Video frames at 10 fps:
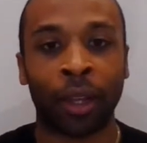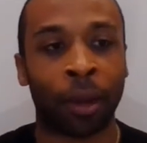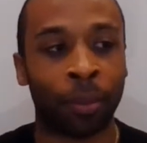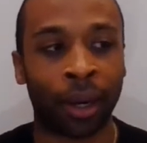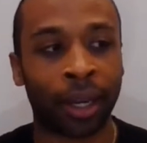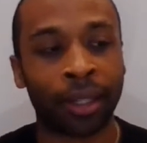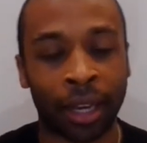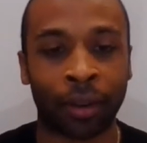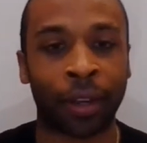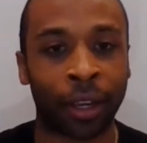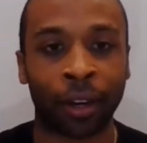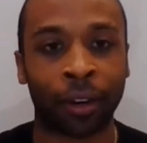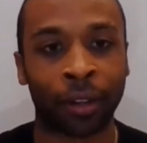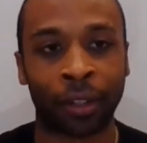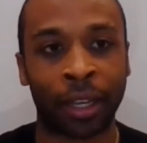A bucket down
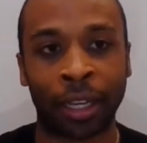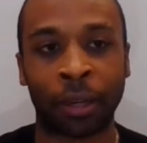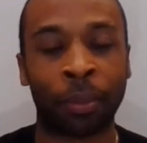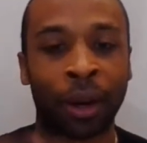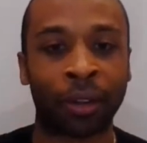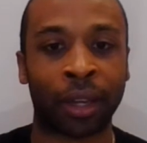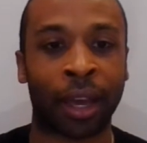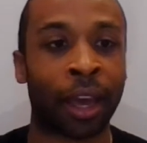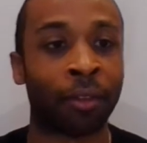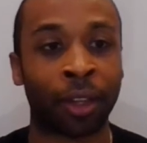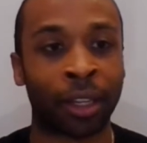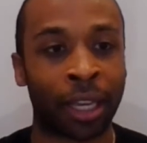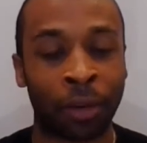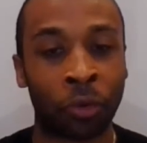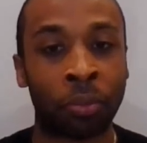here, and compared to heaven,
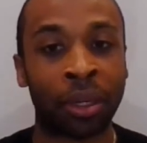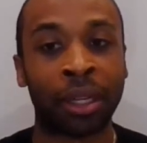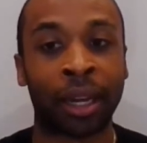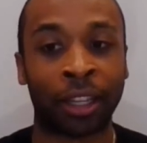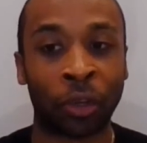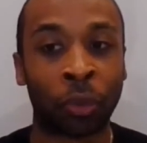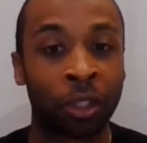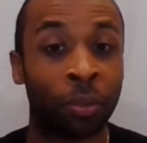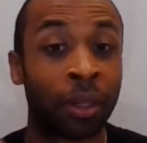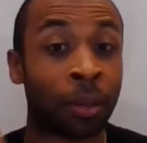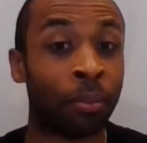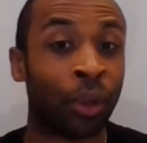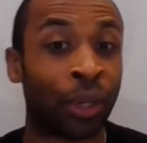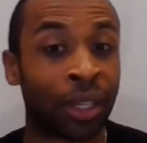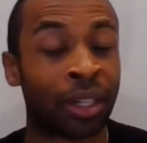it would be like you would spend $1
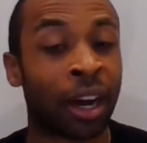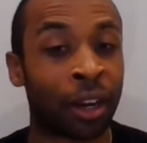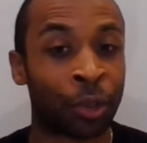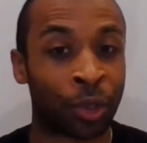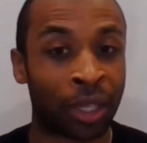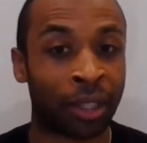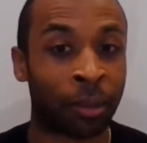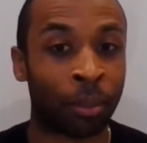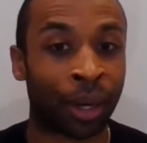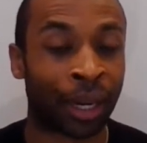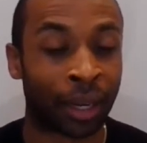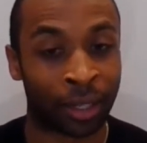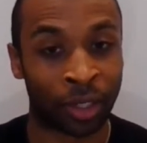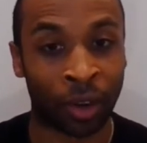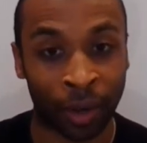billion to get the bucket I
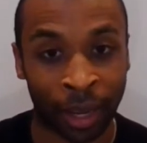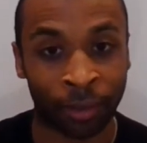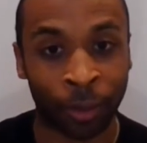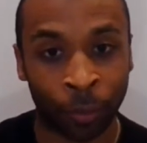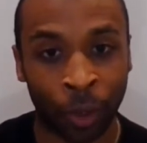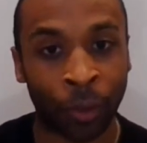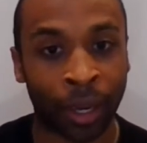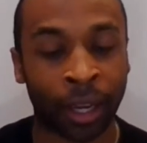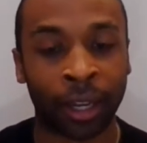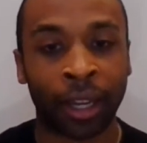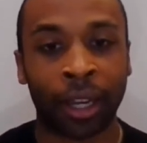saw in heaven, okay?